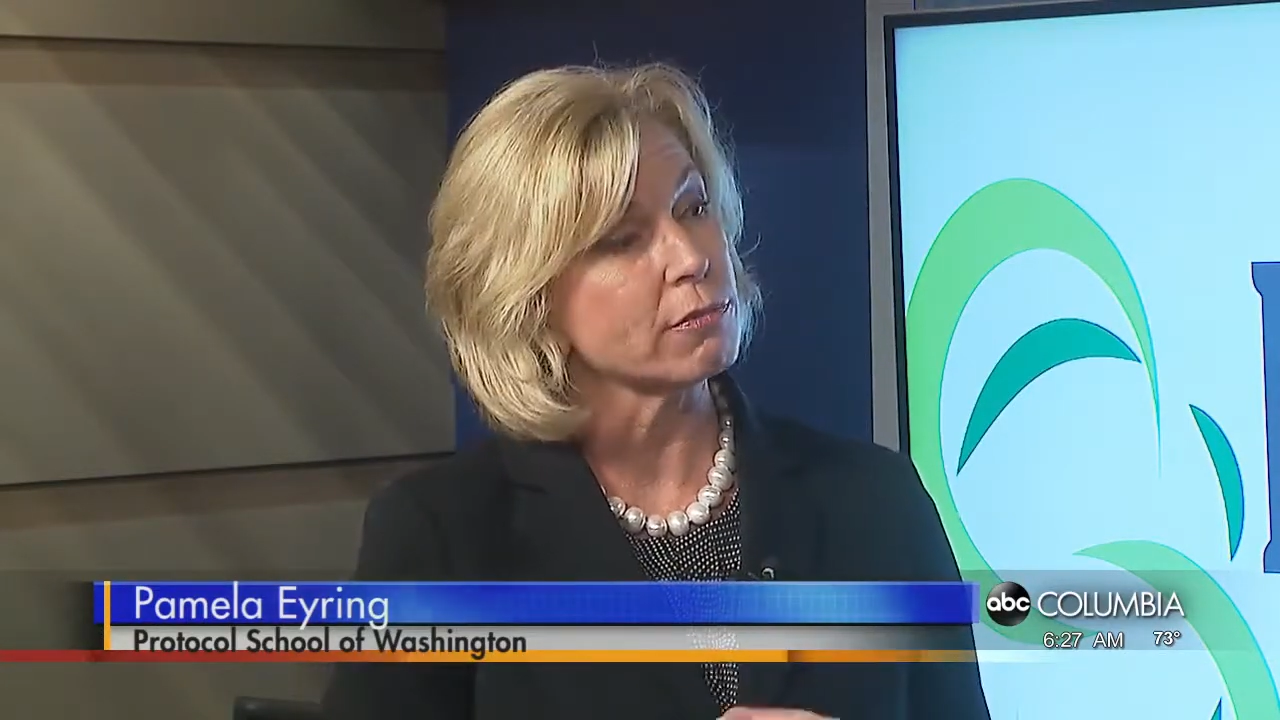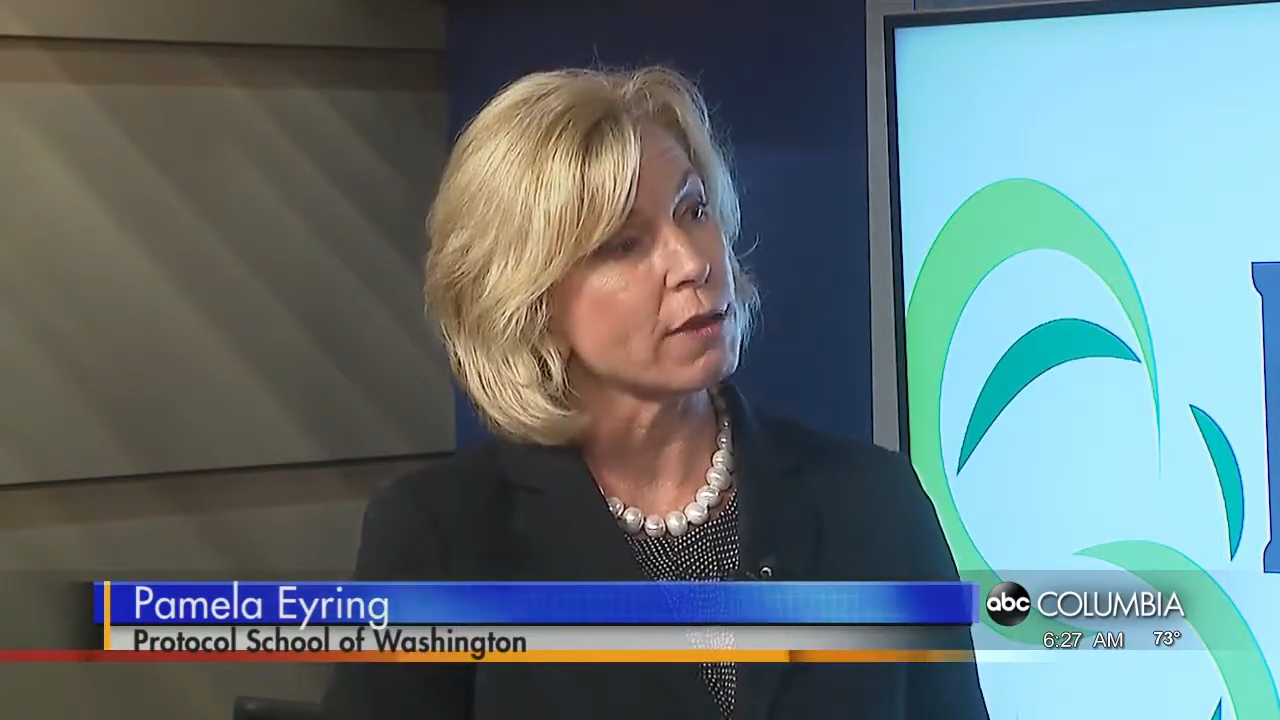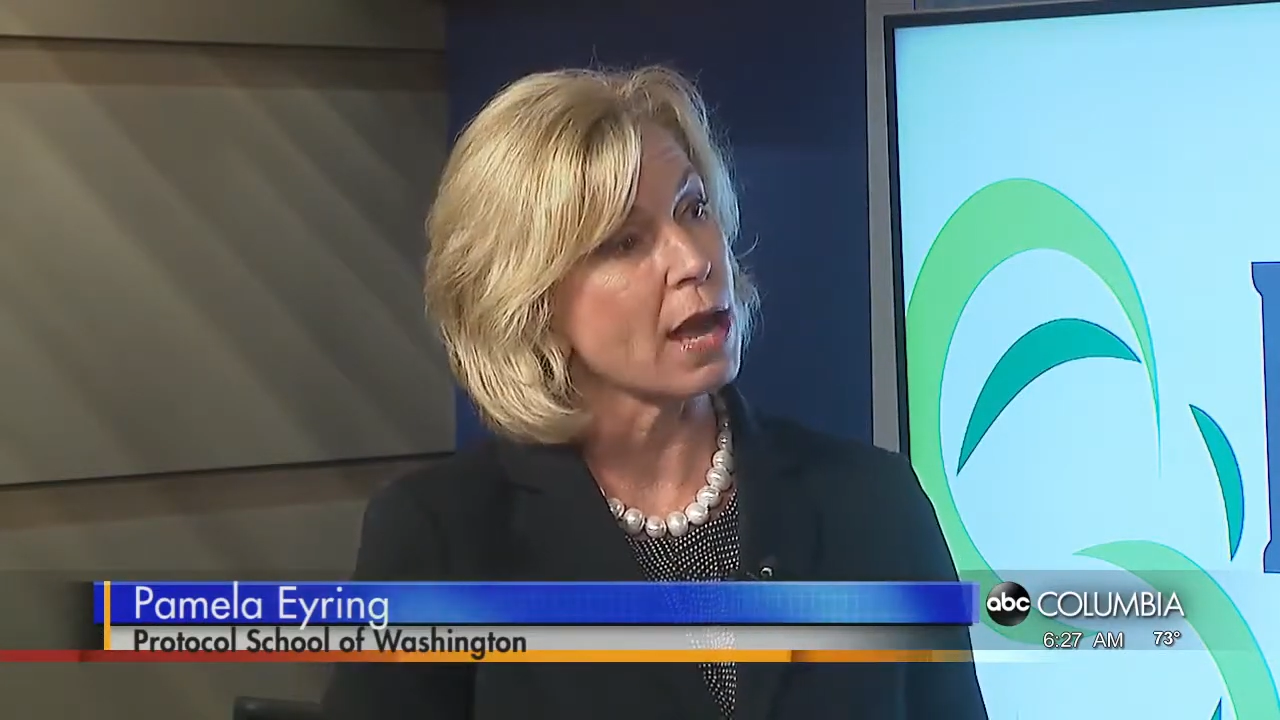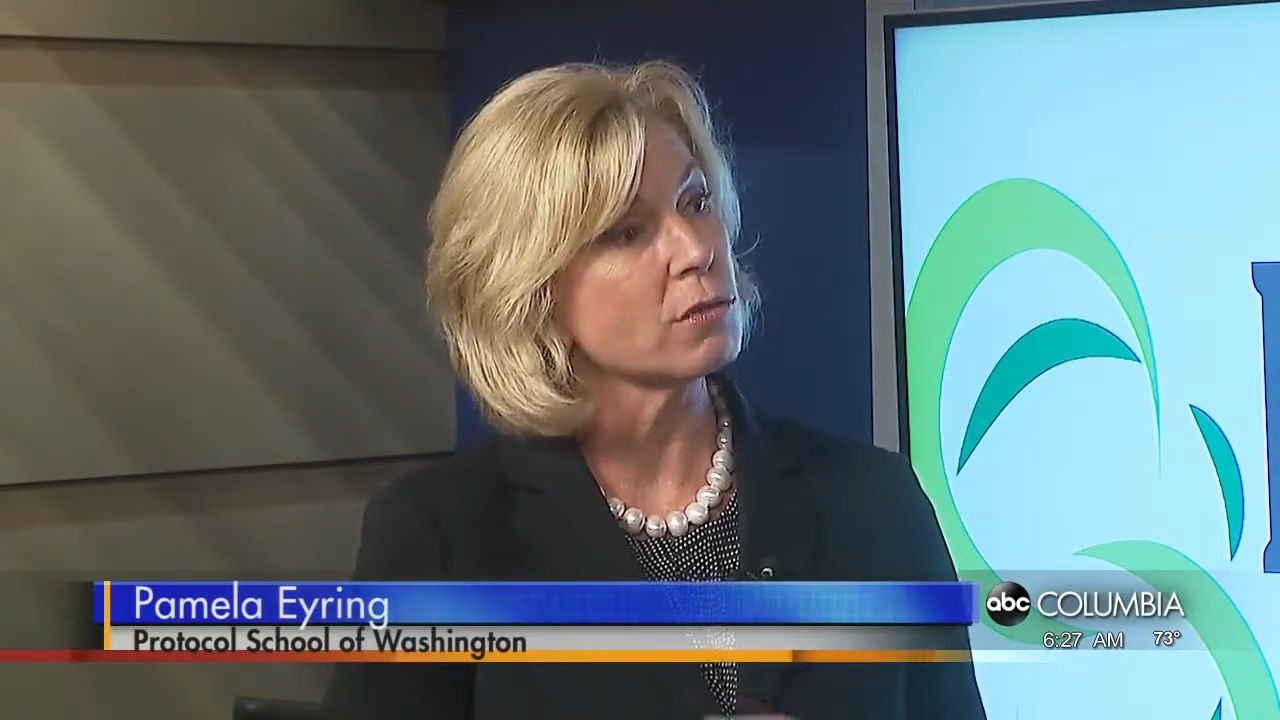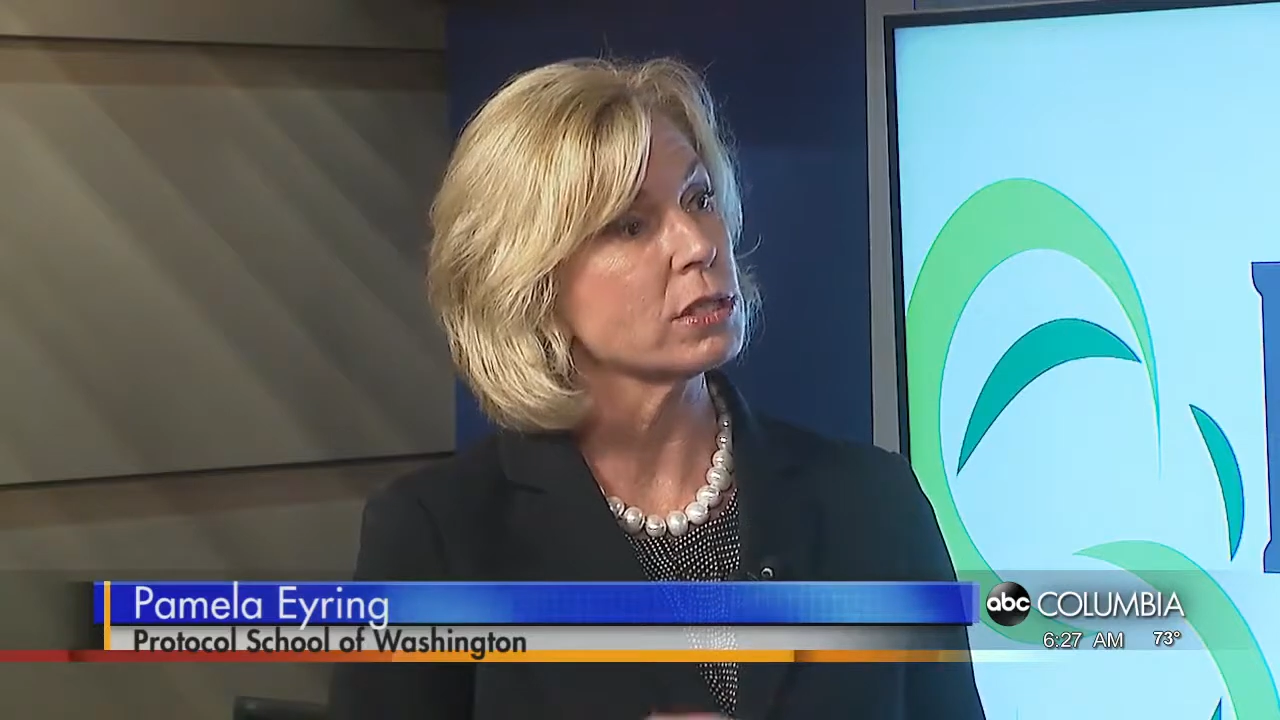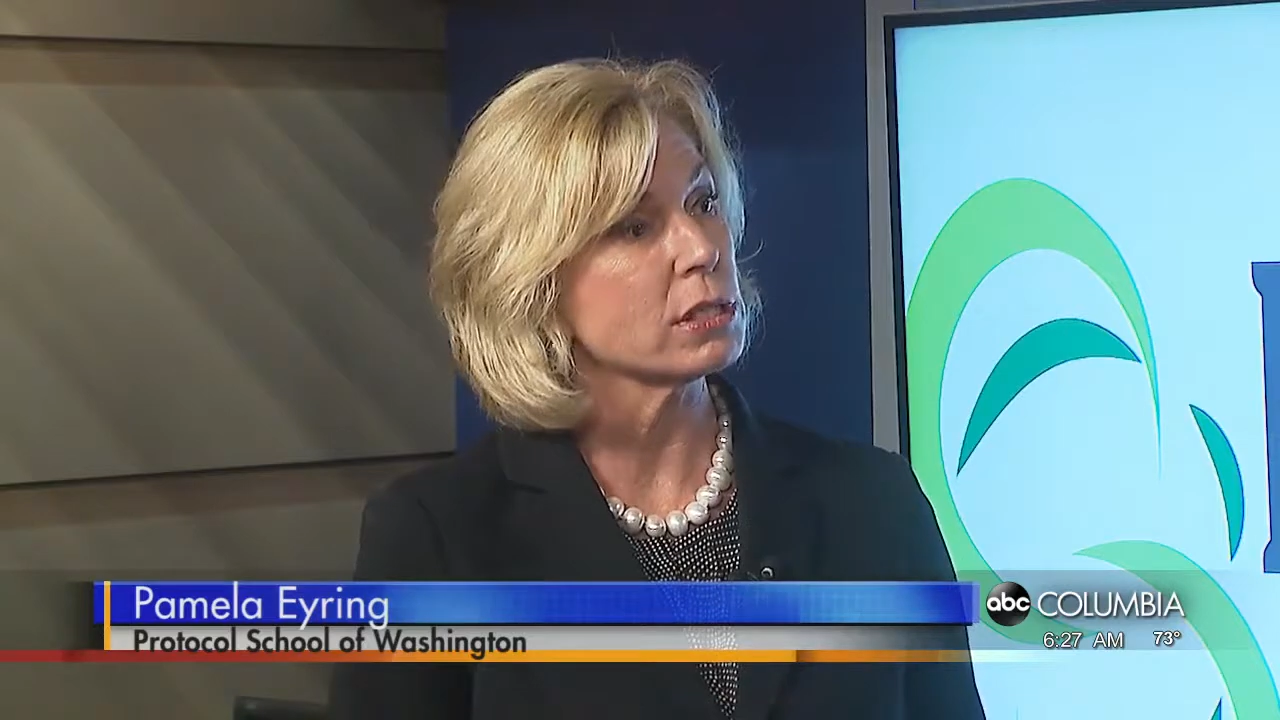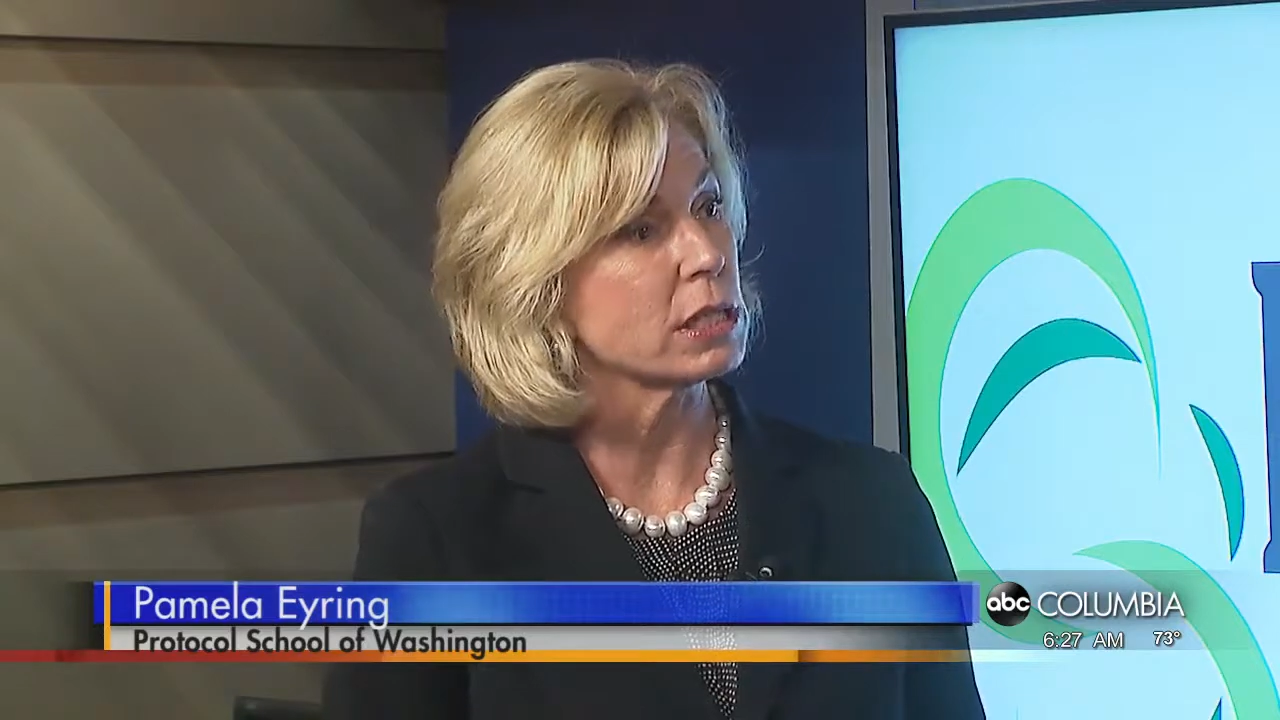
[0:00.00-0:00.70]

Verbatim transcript: found in the